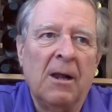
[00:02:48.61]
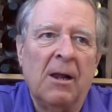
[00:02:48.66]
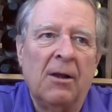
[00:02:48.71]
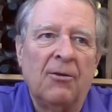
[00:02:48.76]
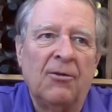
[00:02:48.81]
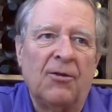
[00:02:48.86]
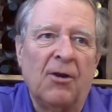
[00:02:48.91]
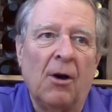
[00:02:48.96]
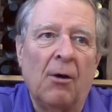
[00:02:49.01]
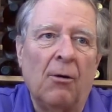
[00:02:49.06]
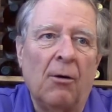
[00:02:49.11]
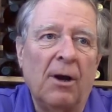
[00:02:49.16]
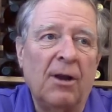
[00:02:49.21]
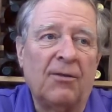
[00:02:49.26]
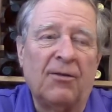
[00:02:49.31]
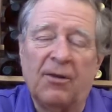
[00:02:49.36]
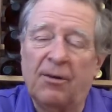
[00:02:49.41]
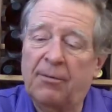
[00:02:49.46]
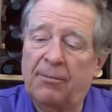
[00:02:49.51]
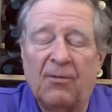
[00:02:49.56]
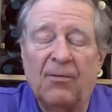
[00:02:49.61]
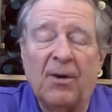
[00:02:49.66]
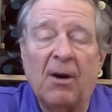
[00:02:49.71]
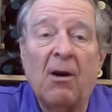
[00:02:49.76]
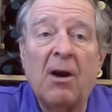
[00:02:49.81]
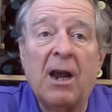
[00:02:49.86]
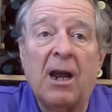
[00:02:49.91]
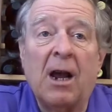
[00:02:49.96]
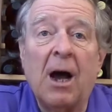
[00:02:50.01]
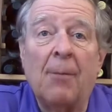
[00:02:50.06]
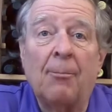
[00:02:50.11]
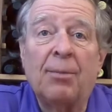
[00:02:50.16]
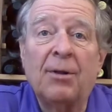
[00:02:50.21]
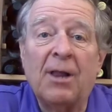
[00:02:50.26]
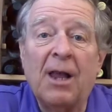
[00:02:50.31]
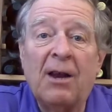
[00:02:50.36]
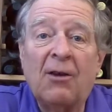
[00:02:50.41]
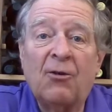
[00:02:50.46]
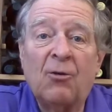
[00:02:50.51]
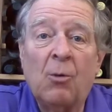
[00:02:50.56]
so it's a very
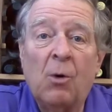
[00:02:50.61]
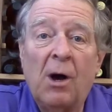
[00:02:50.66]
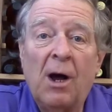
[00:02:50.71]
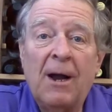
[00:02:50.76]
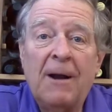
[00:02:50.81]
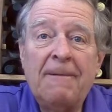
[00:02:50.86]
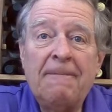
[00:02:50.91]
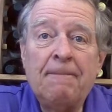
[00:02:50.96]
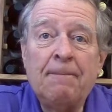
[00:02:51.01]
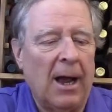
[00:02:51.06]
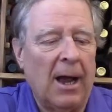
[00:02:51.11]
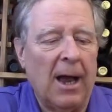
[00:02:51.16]
complex wine.